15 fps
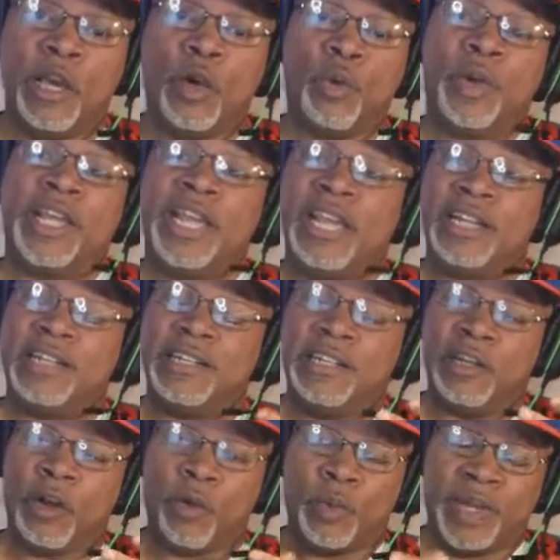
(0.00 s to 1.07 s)
We're getting, you
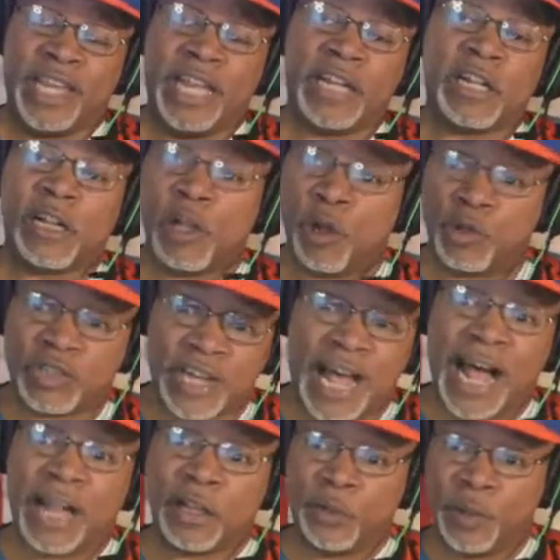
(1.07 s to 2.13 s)
know, we're getting close to
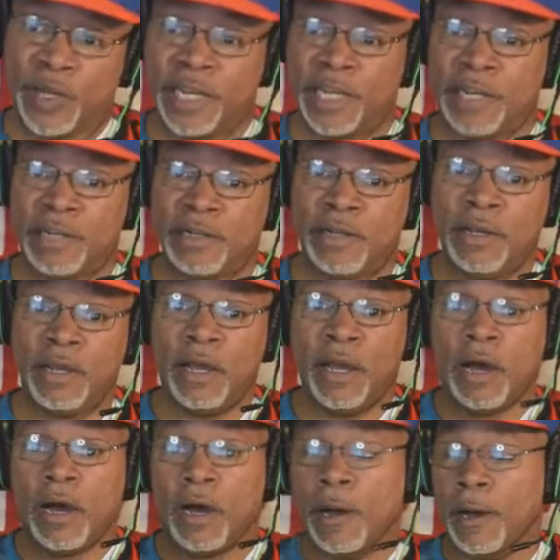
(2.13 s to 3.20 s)
Halloween.
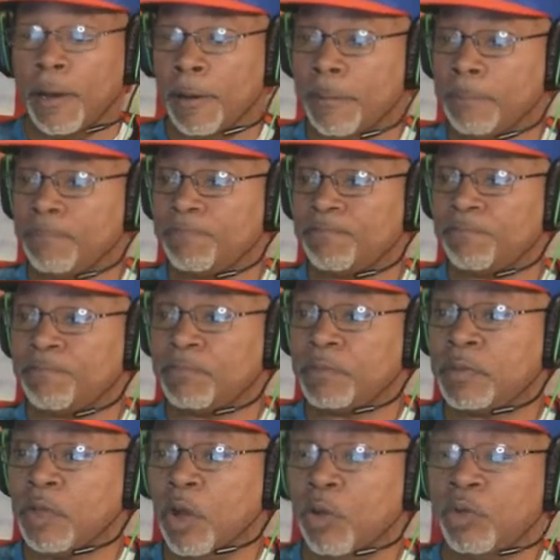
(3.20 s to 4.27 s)
Um,
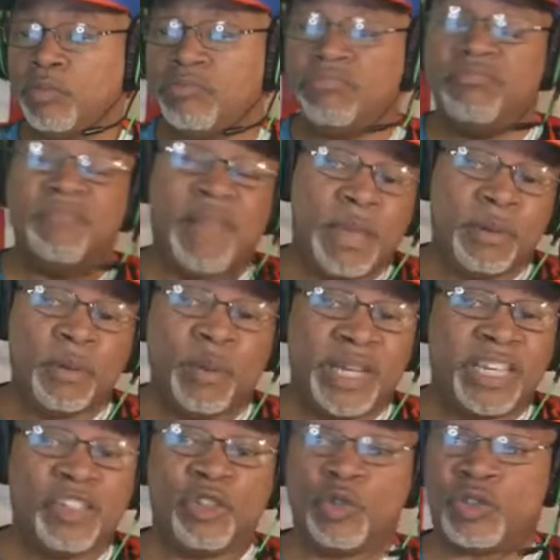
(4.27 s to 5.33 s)
so maybe we
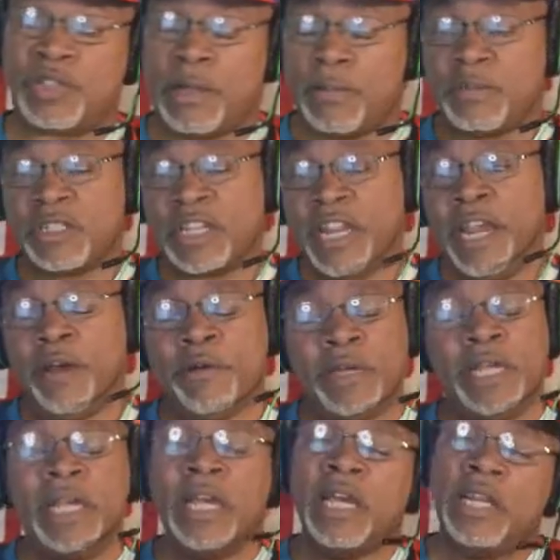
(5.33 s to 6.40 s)
could do something scary,
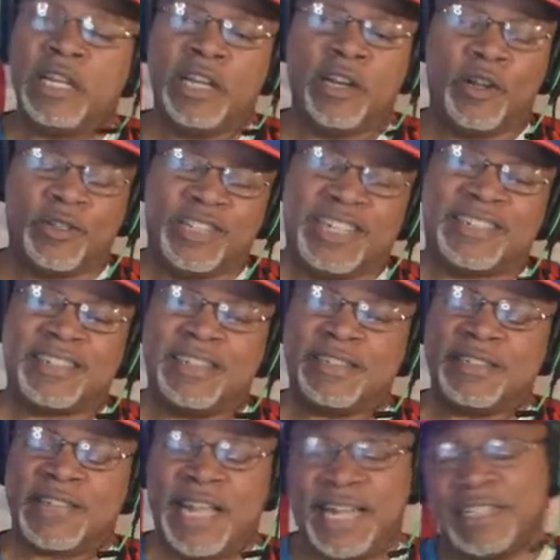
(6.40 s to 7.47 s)
you know, just to
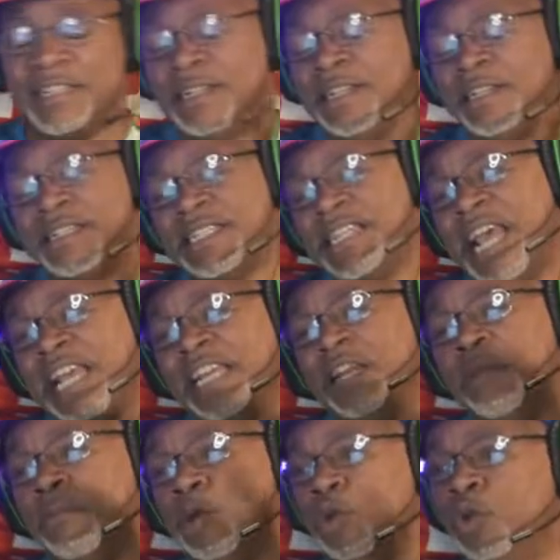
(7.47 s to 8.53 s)
kind of stay in the
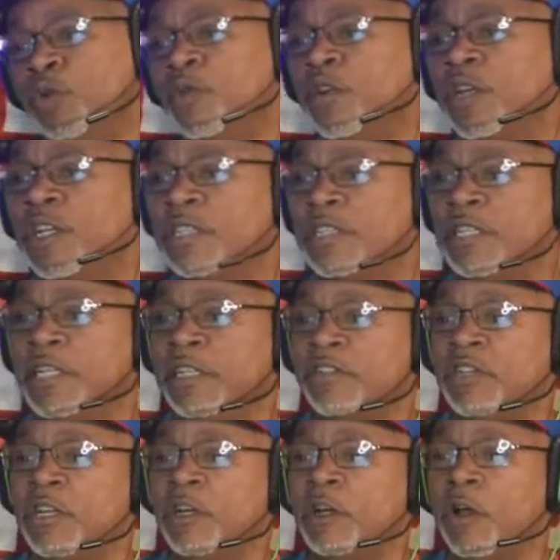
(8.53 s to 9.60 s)
mood for the
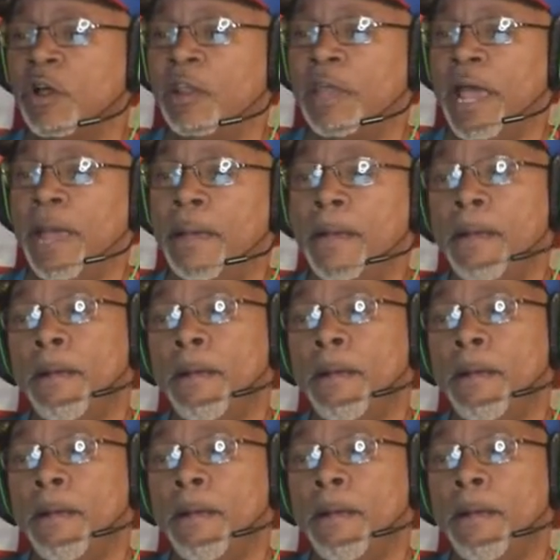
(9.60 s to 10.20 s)
season and all that.